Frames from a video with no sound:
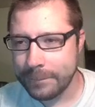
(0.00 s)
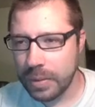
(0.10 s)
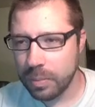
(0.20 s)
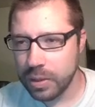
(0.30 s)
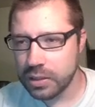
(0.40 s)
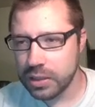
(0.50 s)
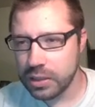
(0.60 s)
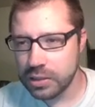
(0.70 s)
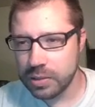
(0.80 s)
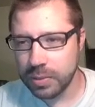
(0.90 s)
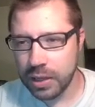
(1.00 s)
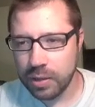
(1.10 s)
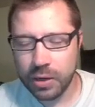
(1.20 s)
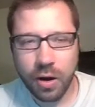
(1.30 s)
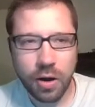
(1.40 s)
but it does
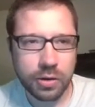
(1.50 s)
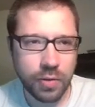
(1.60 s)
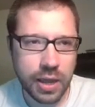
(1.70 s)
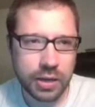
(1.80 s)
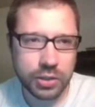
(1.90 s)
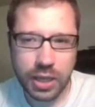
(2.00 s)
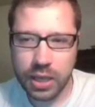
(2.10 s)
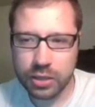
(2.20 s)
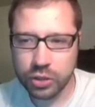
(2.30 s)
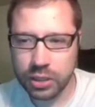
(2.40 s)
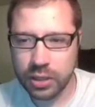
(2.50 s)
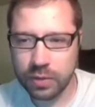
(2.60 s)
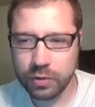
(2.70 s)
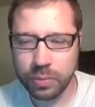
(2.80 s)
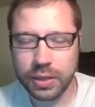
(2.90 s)
become a card advantage engine
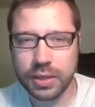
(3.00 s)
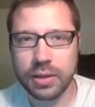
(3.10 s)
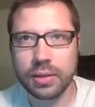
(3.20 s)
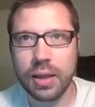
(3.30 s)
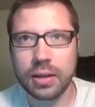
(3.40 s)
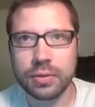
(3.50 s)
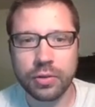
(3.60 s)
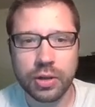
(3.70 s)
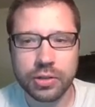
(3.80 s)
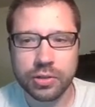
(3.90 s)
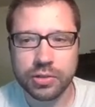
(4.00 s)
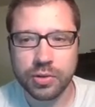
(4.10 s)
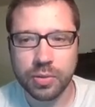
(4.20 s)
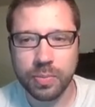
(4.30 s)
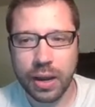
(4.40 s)
if you're playing a lot of creatures
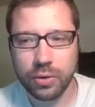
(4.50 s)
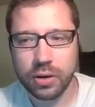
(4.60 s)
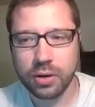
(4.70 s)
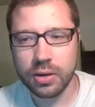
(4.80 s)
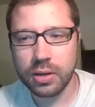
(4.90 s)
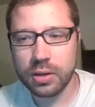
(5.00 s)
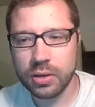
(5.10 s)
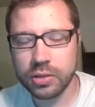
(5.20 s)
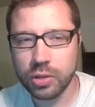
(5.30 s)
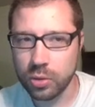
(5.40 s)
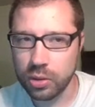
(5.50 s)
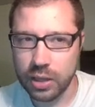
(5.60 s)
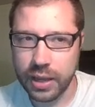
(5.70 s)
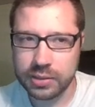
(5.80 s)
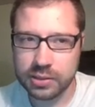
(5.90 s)
with power 2 or
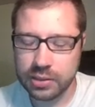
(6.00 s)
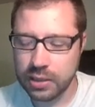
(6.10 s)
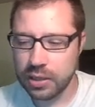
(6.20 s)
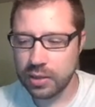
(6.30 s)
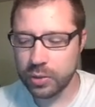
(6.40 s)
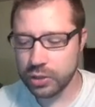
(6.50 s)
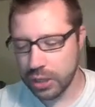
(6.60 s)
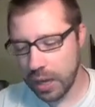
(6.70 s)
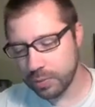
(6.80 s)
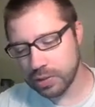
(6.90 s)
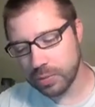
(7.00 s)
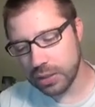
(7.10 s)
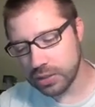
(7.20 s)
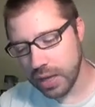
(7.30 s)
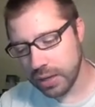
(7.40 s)
less, which happens to be
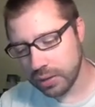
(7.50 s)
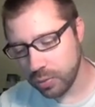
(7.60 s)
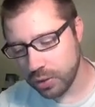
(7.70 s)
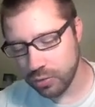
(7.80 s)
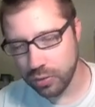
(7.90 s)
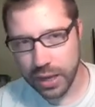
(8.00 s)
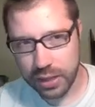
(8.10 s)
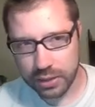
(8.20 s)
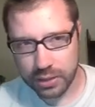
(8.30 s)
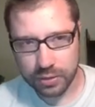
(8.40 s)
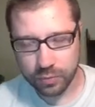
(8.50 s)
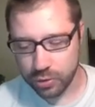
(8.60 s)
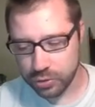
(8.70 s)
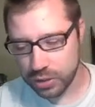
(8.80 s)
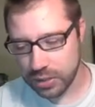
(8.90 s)
exactly what a Reality
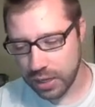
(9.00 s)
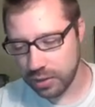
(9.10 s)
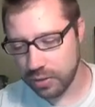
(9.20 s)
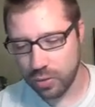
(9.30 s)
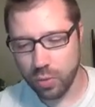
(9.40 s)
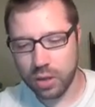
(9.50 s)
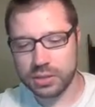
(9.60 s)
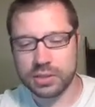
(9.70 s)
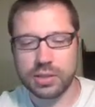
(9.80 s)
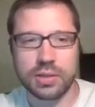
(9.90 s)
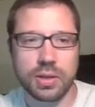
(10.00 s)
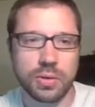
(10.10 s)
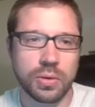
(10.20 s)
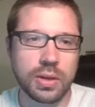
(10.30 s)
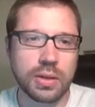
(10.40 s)
Inversion deck wants to
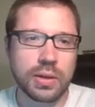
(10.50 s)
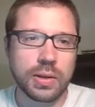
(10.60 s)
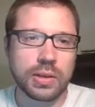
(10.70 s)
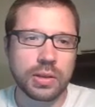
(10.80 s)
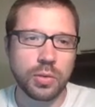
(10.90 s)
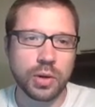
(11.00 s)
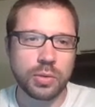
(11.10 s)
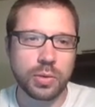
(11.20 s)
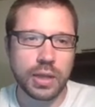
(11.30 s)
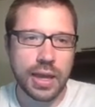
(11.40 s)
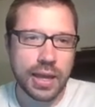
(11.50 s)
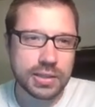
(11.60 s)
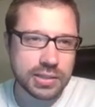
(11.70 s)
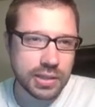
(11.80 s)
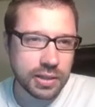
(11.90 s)
do. You want to be
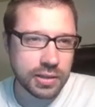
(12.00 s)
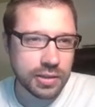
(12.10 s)
casting